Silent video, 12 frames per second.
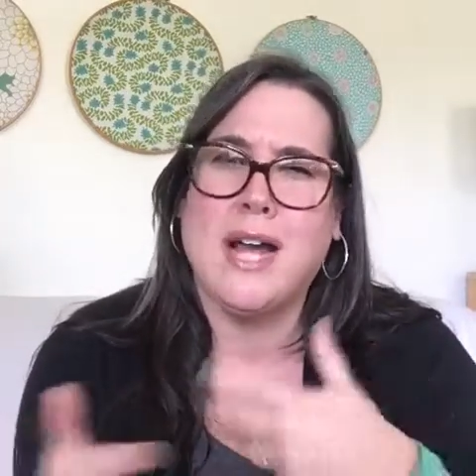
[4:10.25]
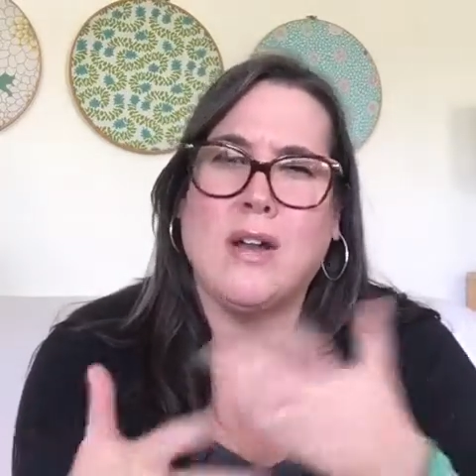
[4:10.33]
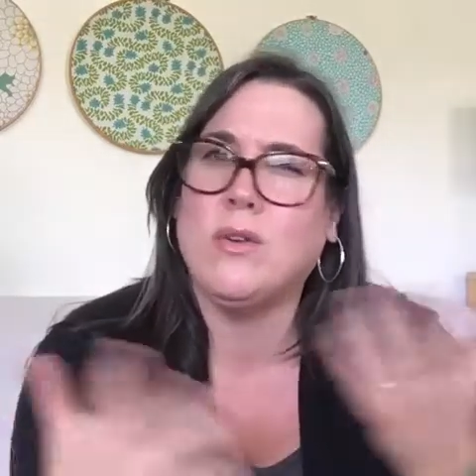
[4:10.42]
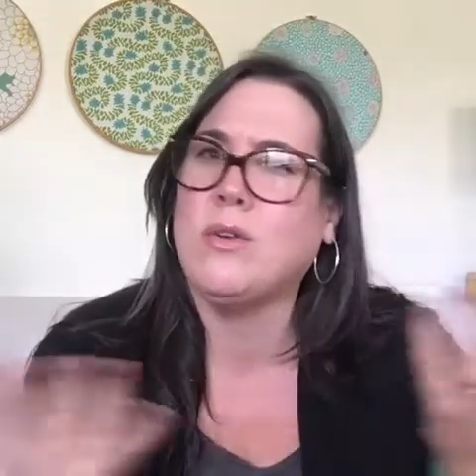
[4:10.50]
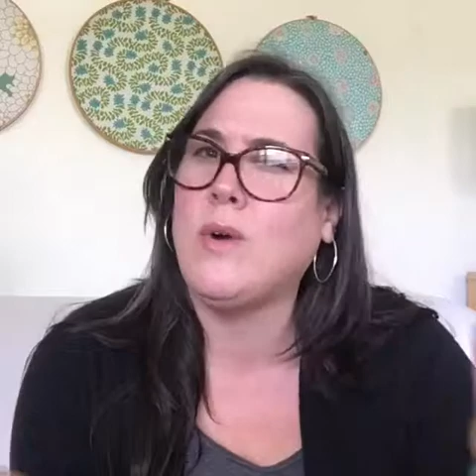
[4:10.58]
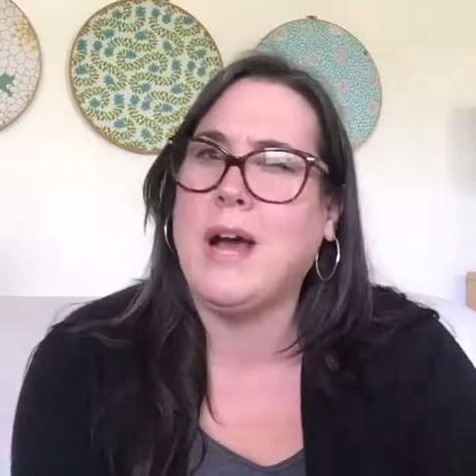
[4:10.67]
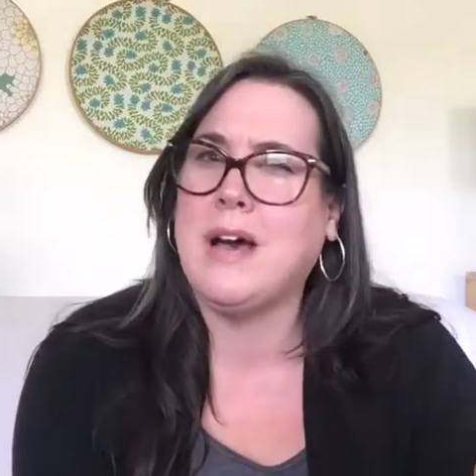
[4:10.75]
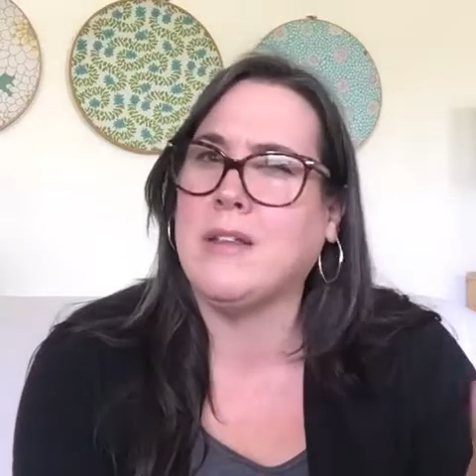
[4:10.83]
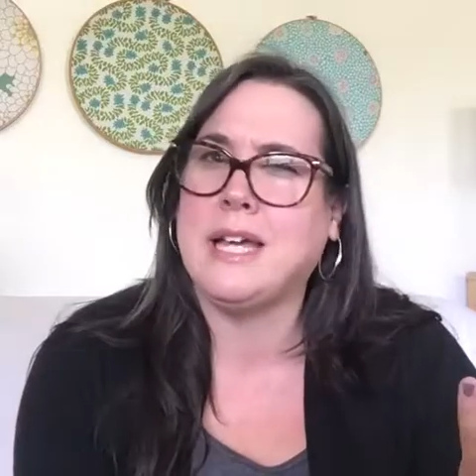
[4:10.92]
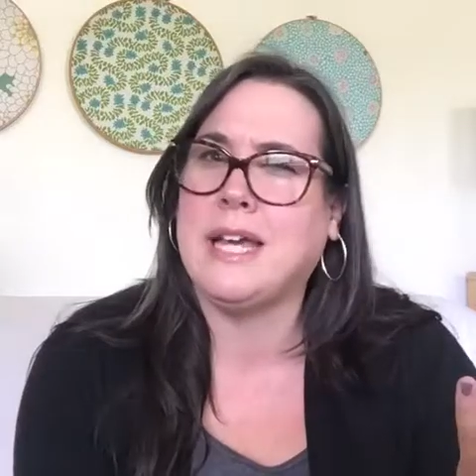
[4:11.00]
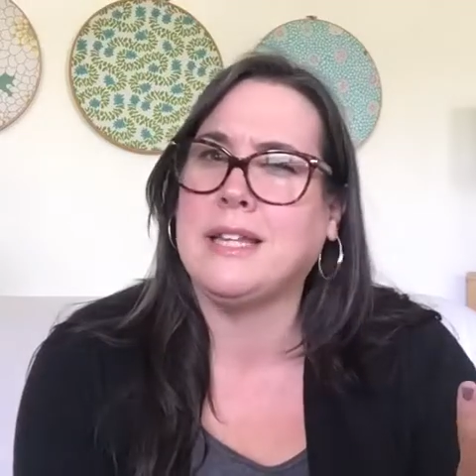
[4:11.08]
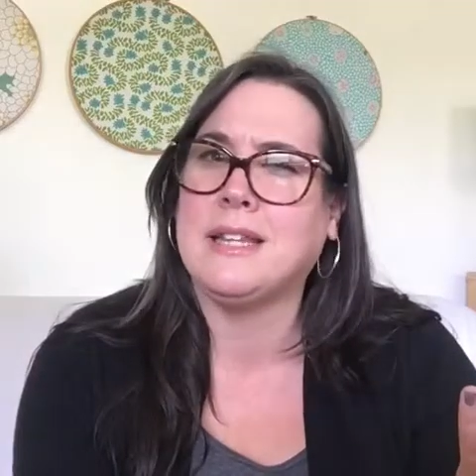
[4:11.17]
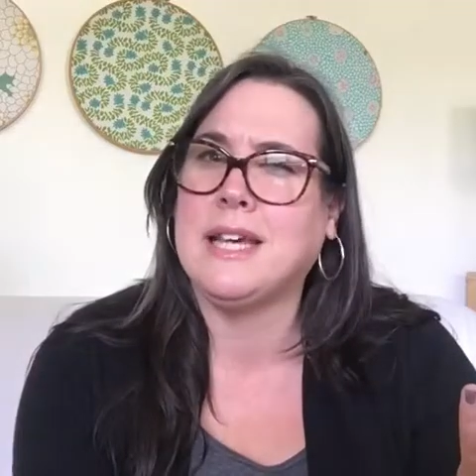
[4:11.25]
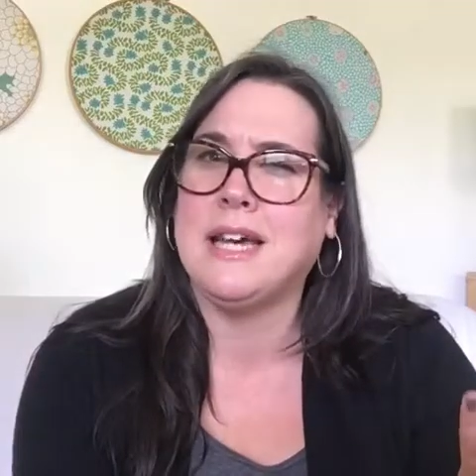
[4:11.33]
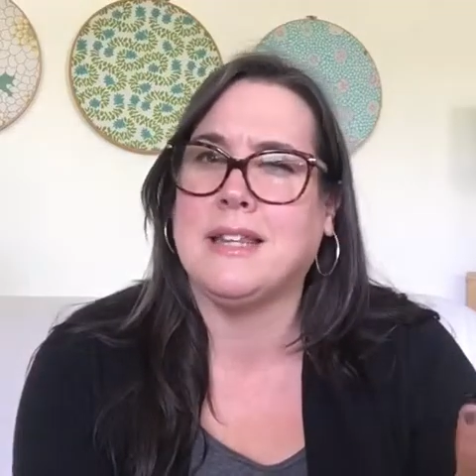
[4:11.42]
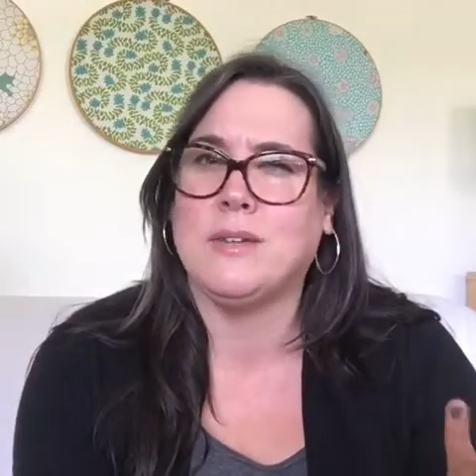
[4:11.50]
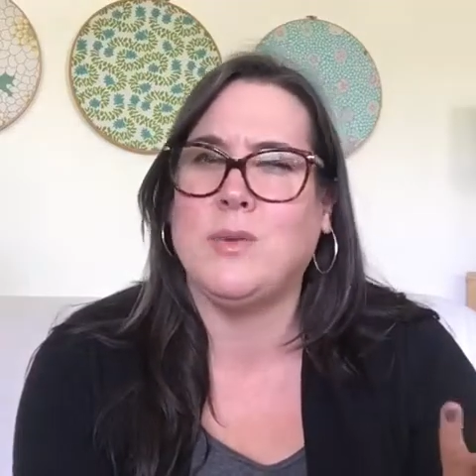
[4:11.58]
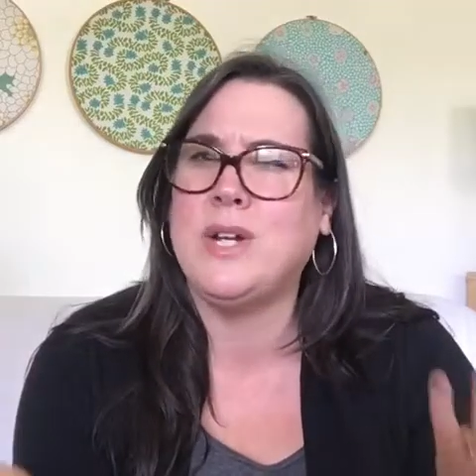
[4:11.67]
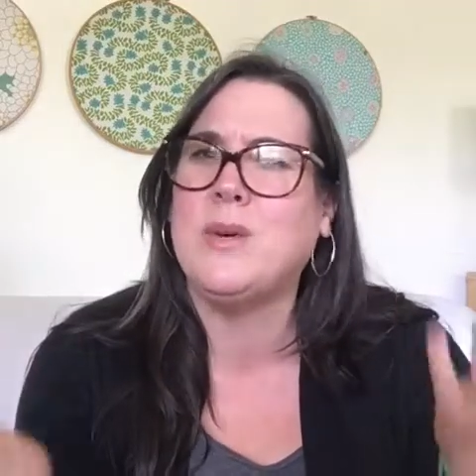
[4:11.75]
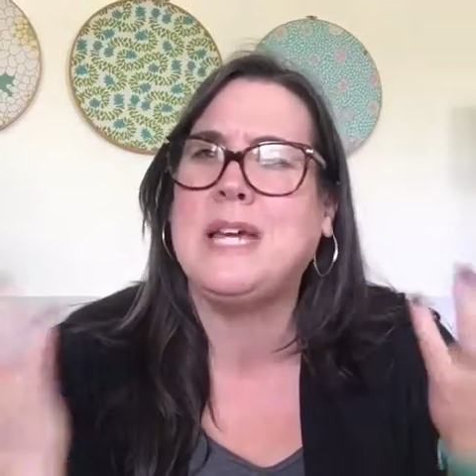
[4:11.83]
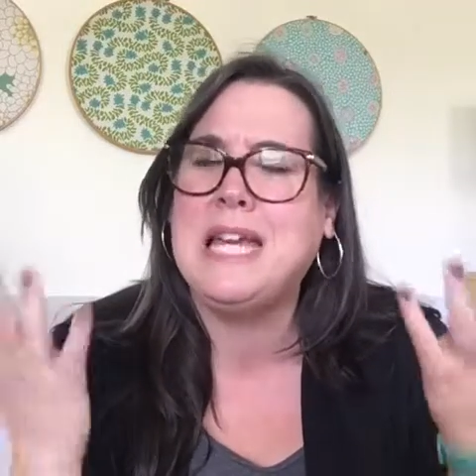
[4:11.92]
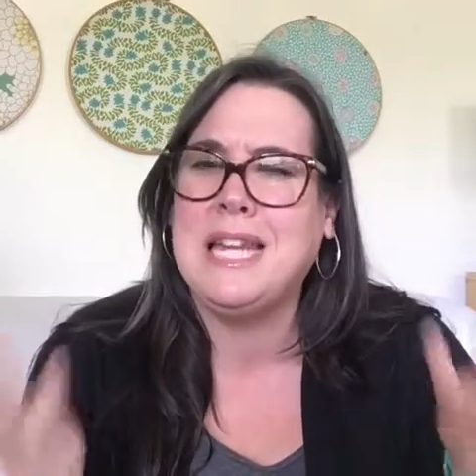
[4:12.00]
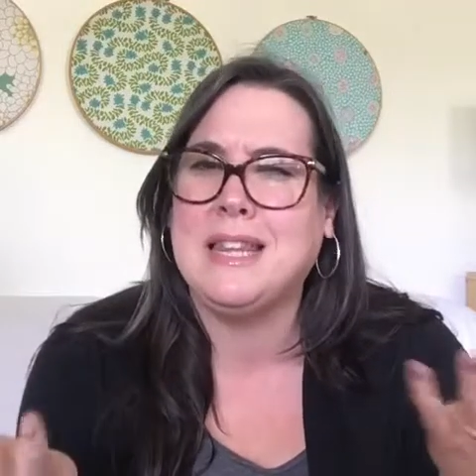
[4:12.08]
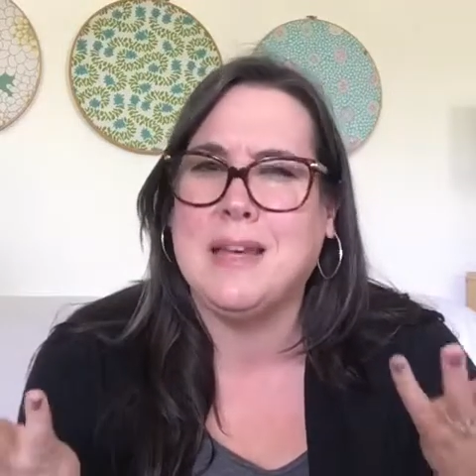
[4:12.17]
I don't know how we don't
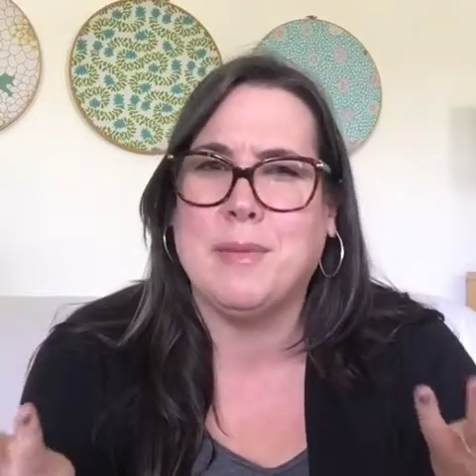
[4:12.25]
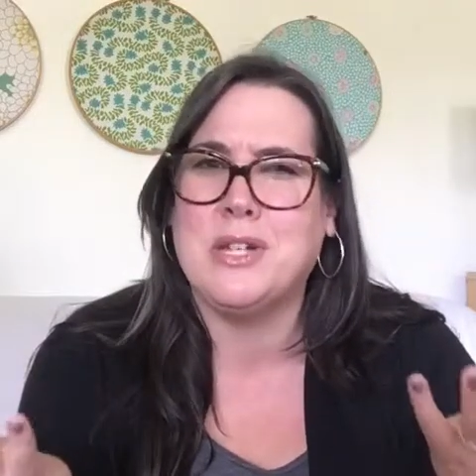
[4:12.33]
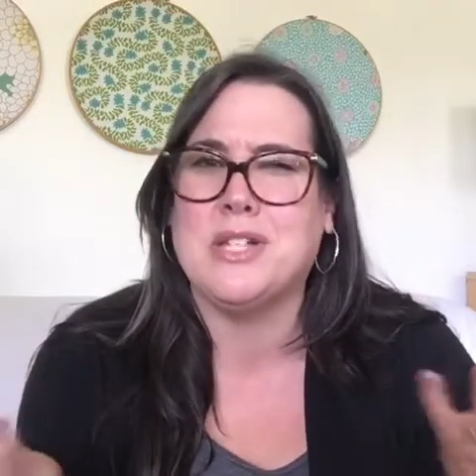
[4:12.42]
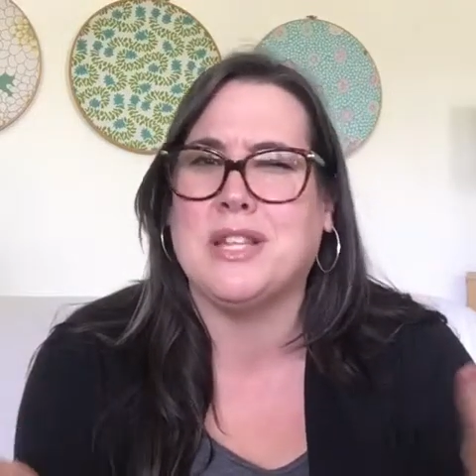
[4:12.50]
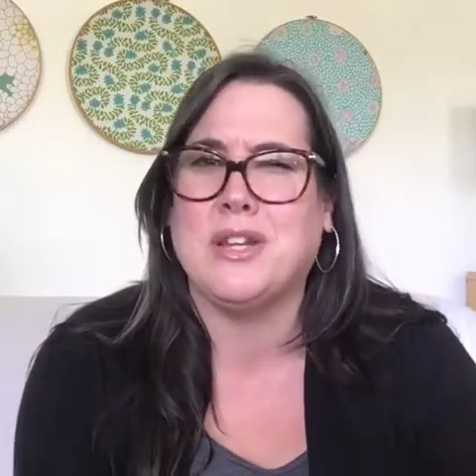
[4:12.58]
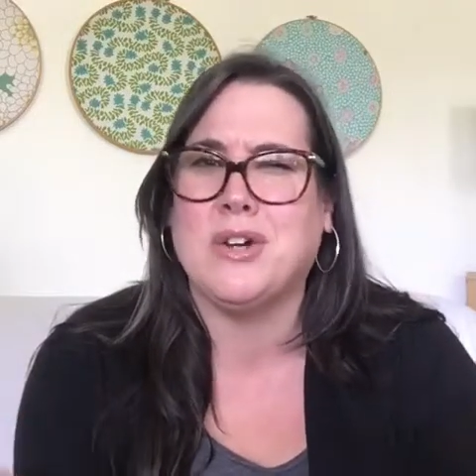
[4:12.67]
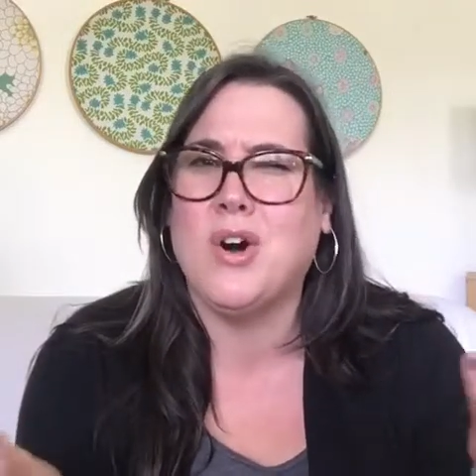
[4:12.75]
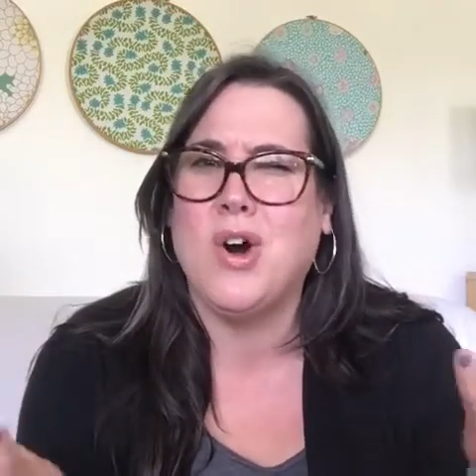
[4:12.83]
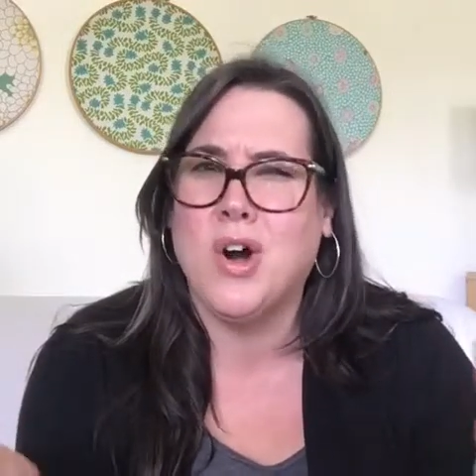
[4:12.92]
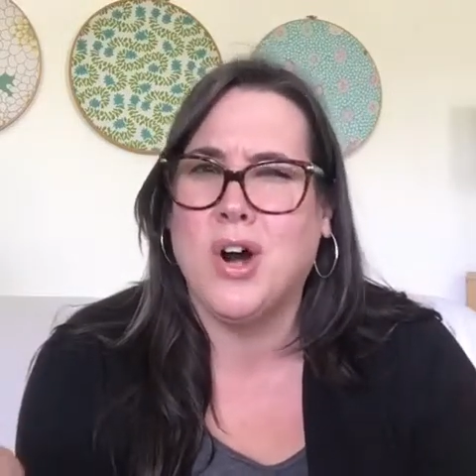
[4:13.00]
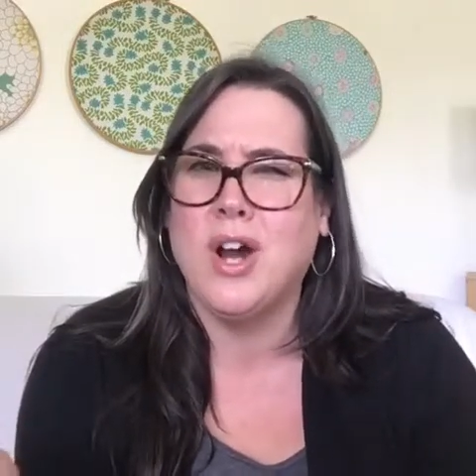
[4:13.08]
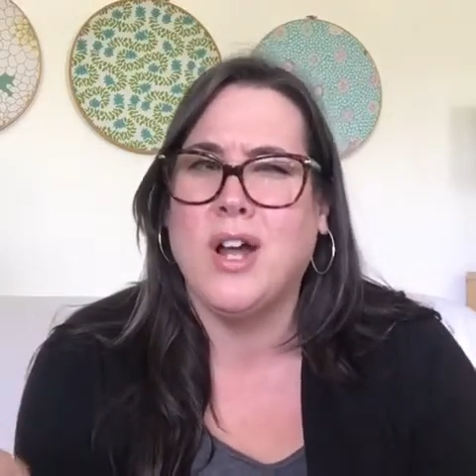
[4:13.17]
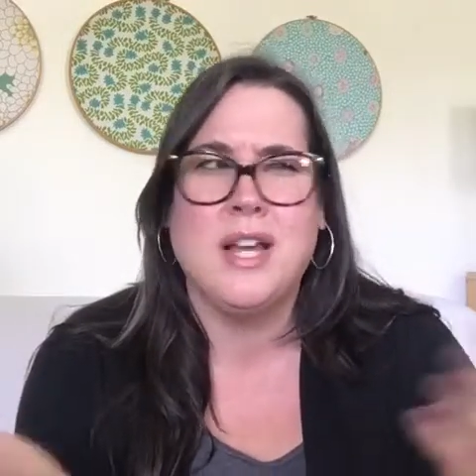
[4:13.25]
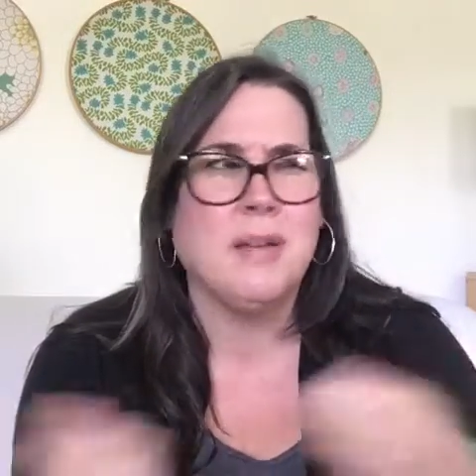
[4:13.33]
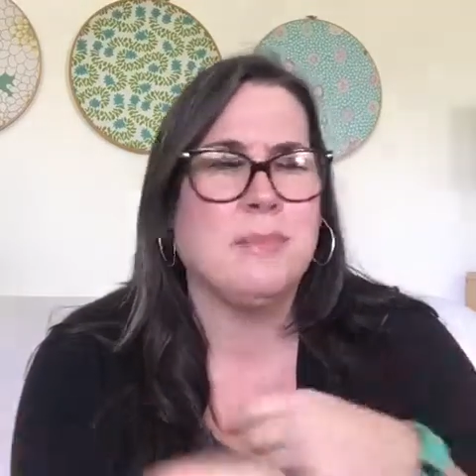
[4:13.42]
eat that much in the car.